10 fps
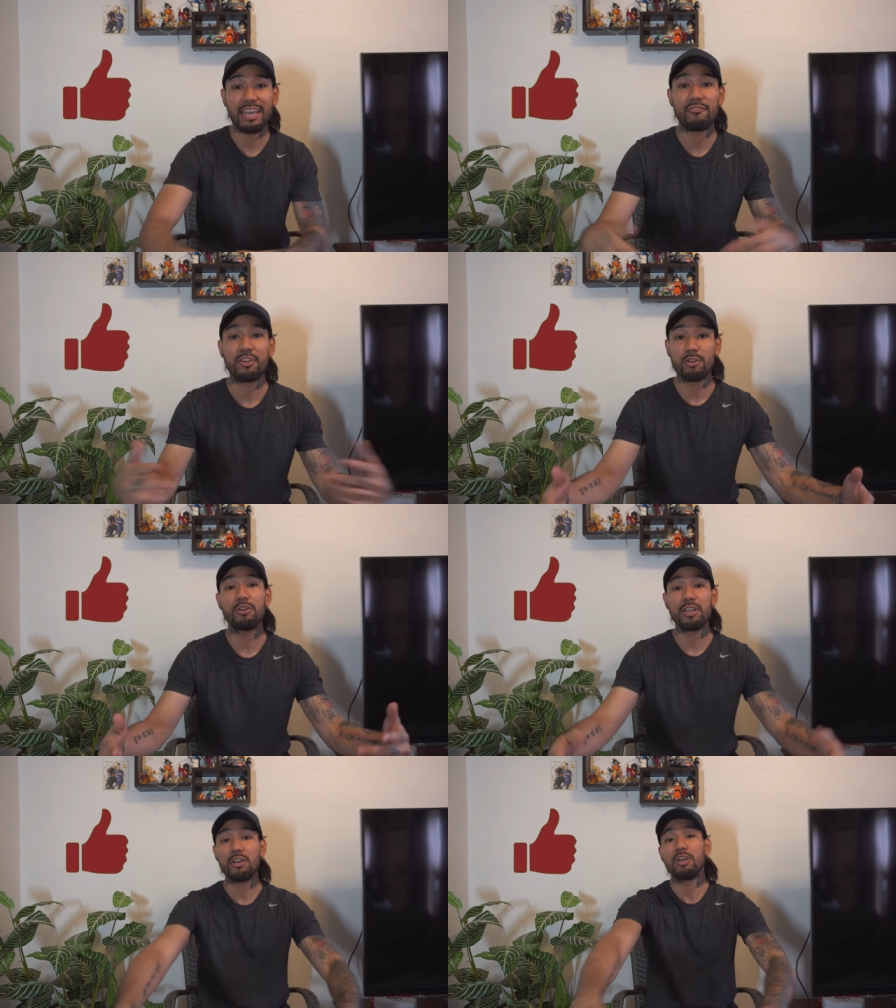If you're new
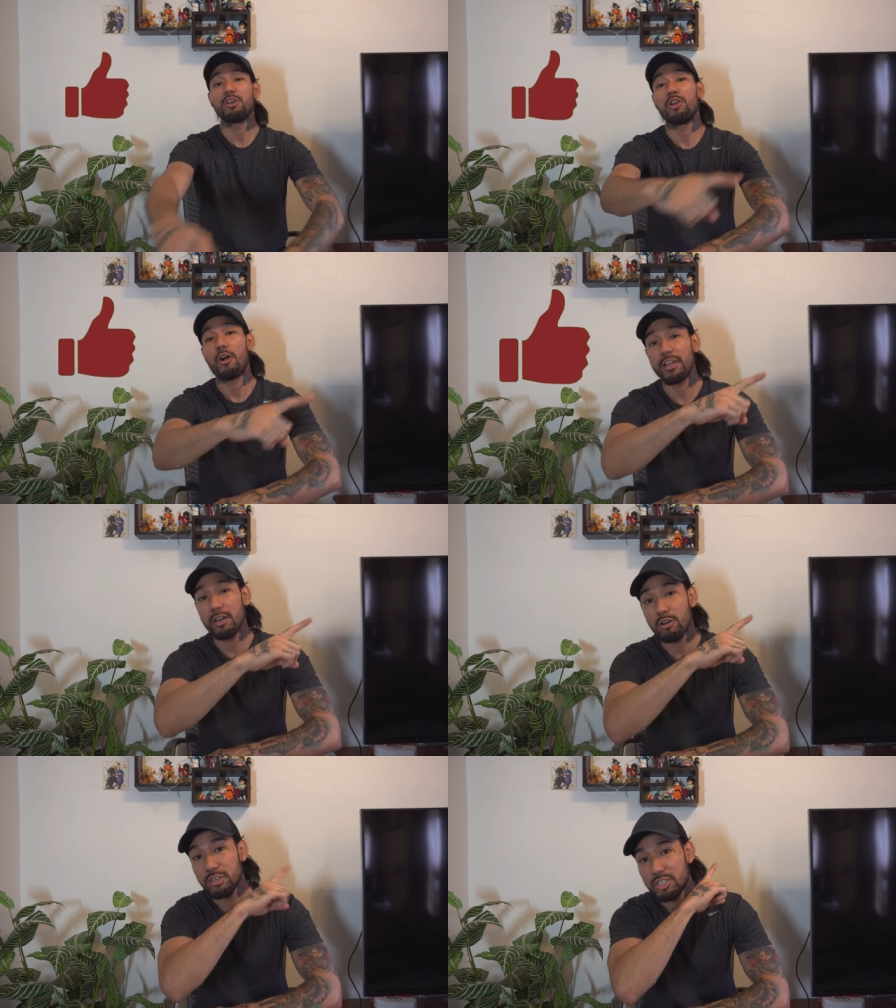here, you
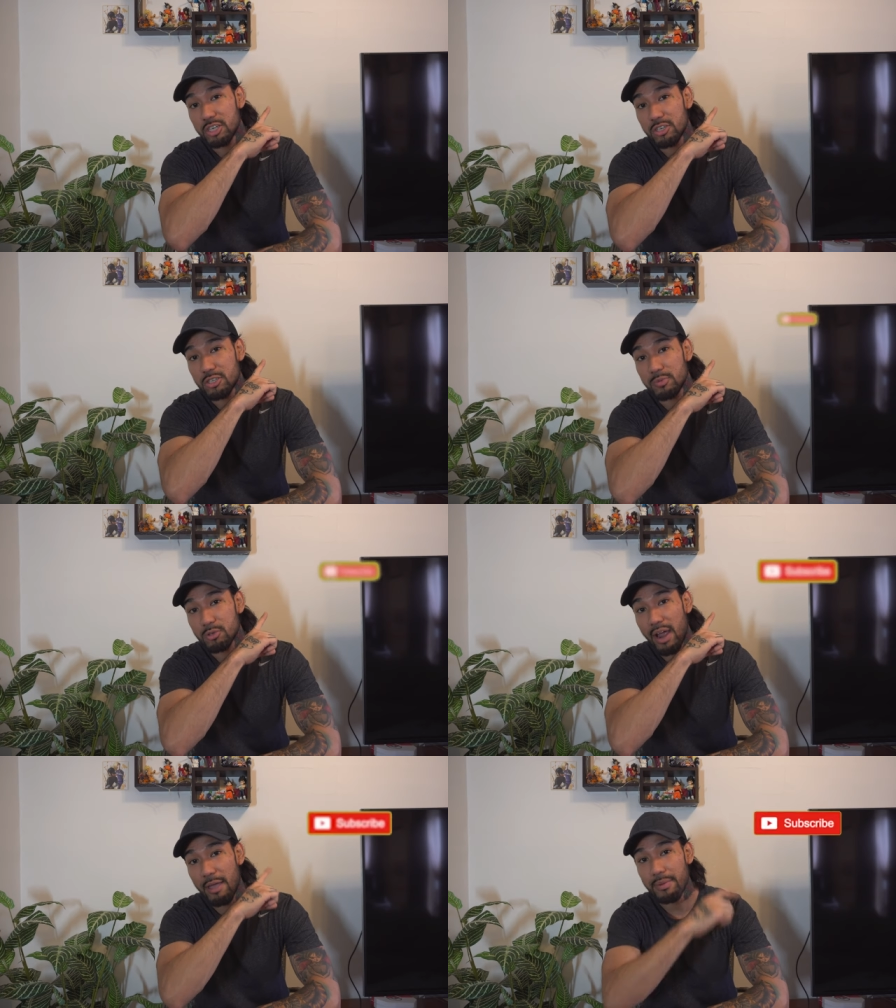already know, consider
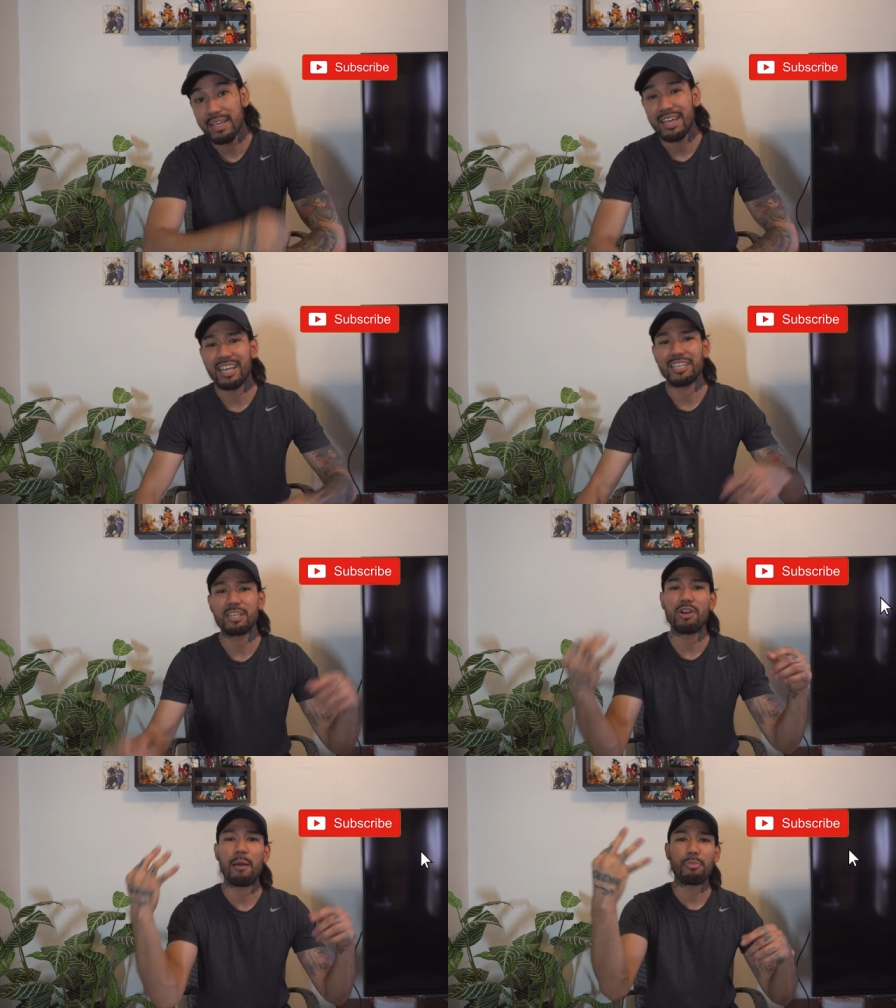subscribing because I
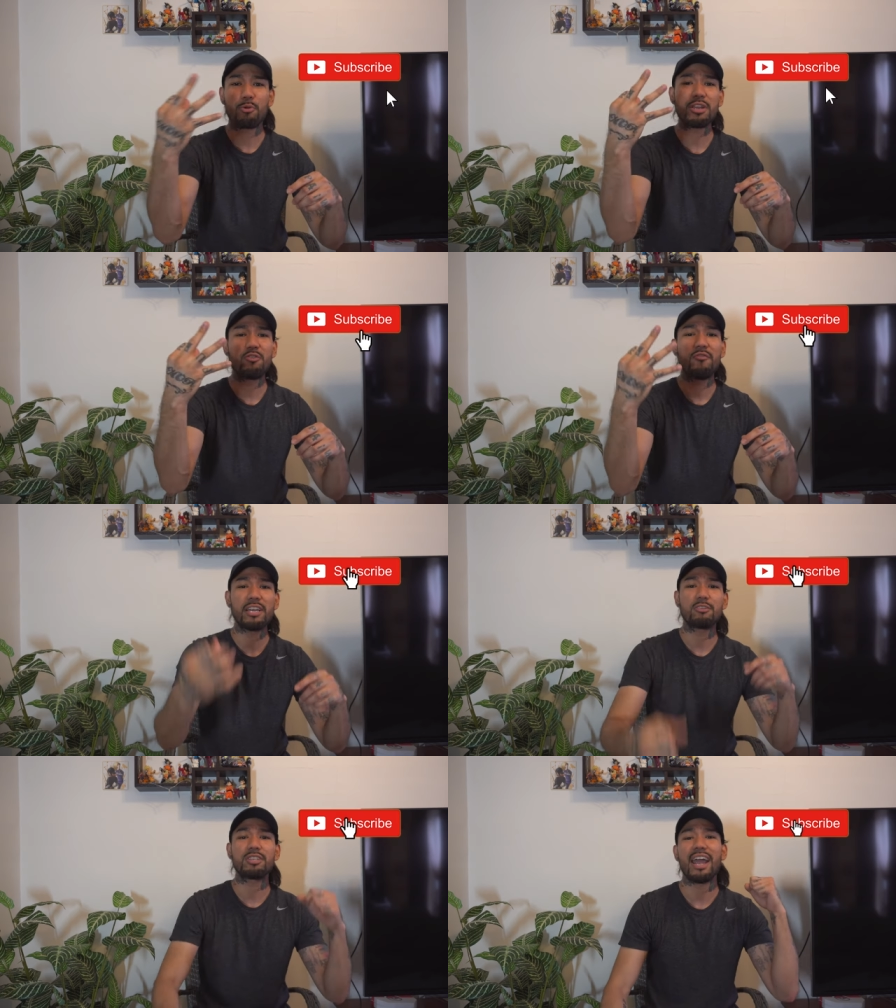drop three new
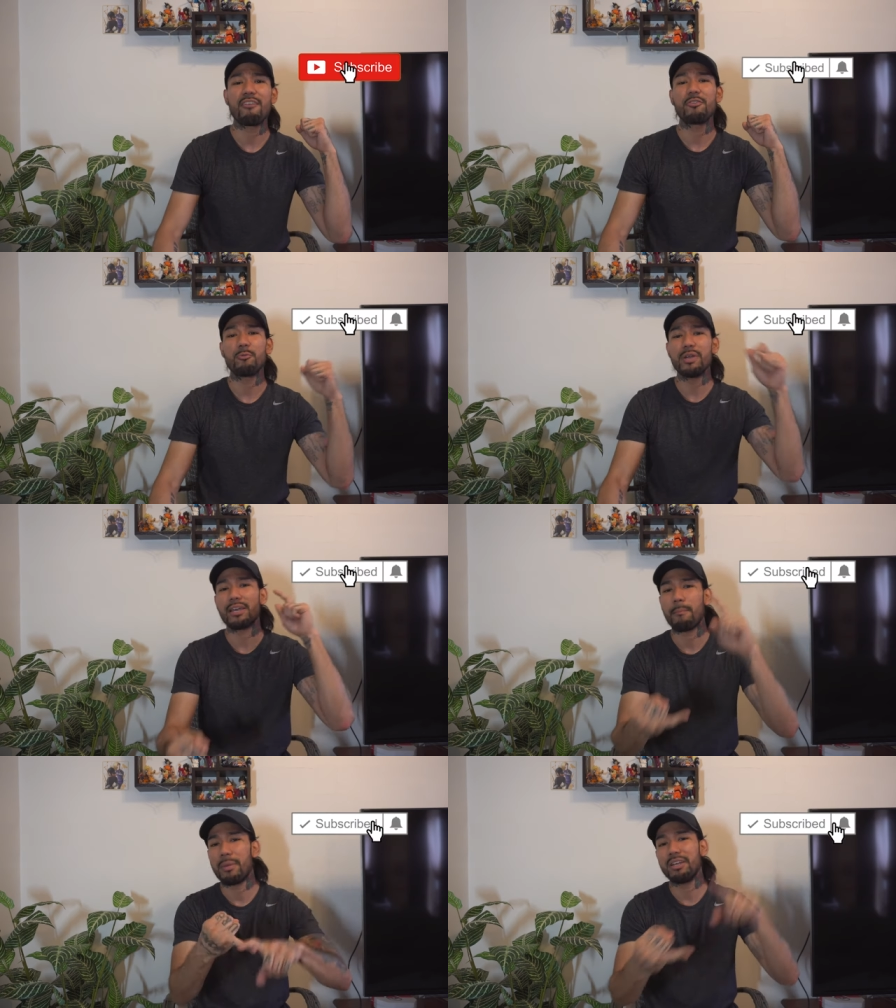videos every
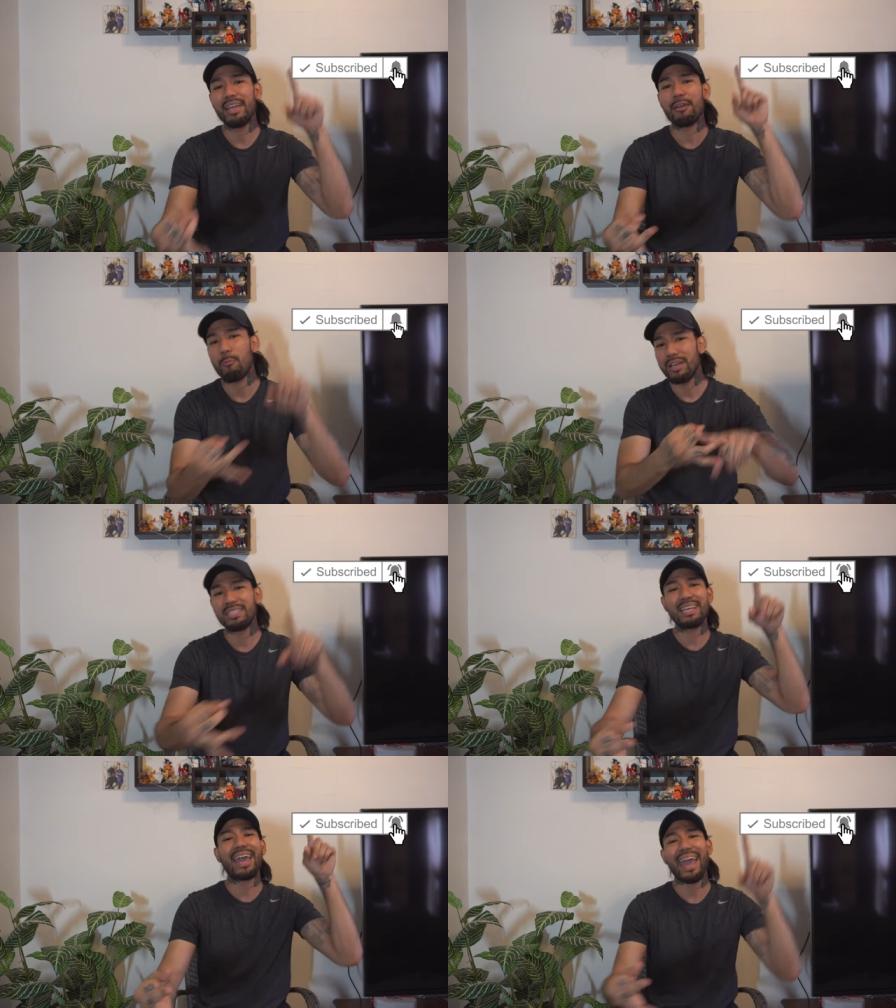week, Monday,
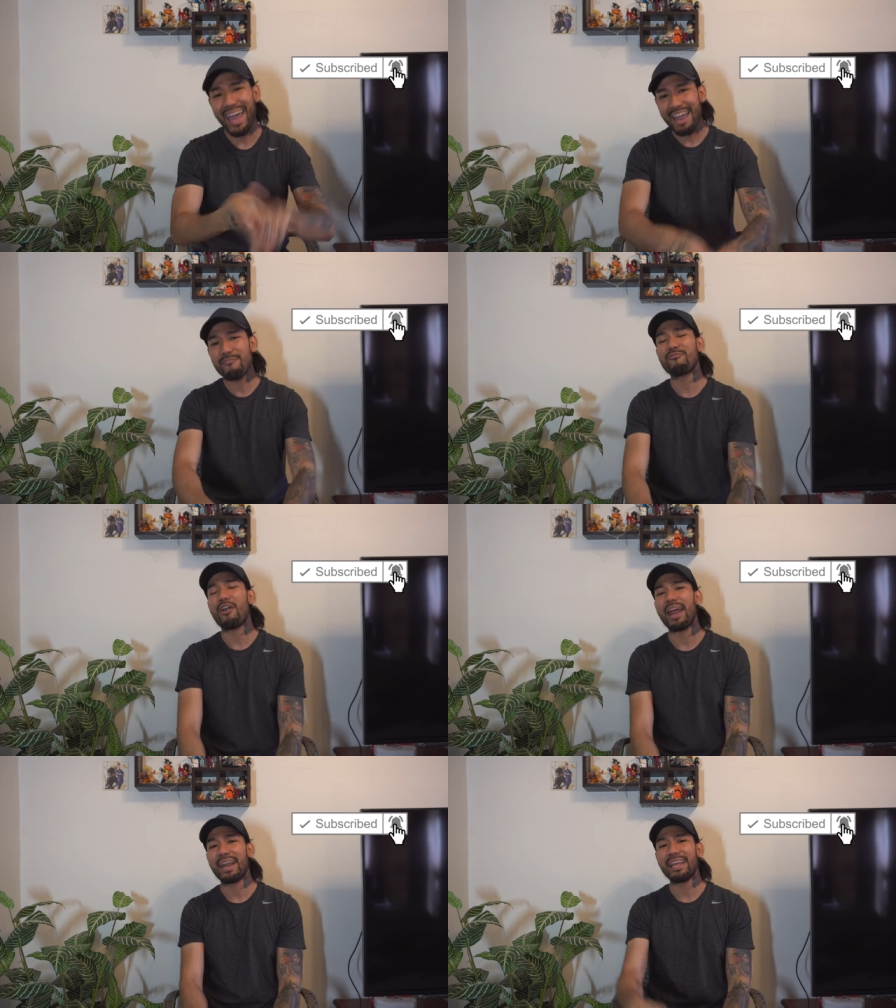Wednesday, and
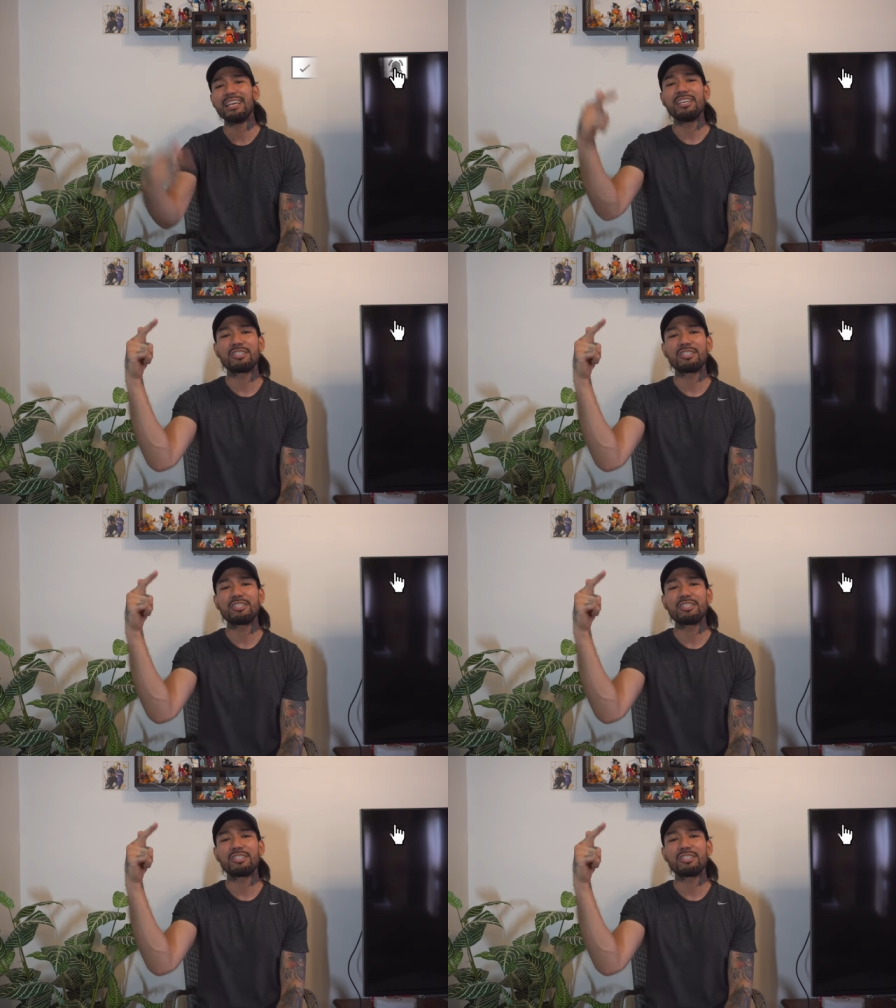Friday.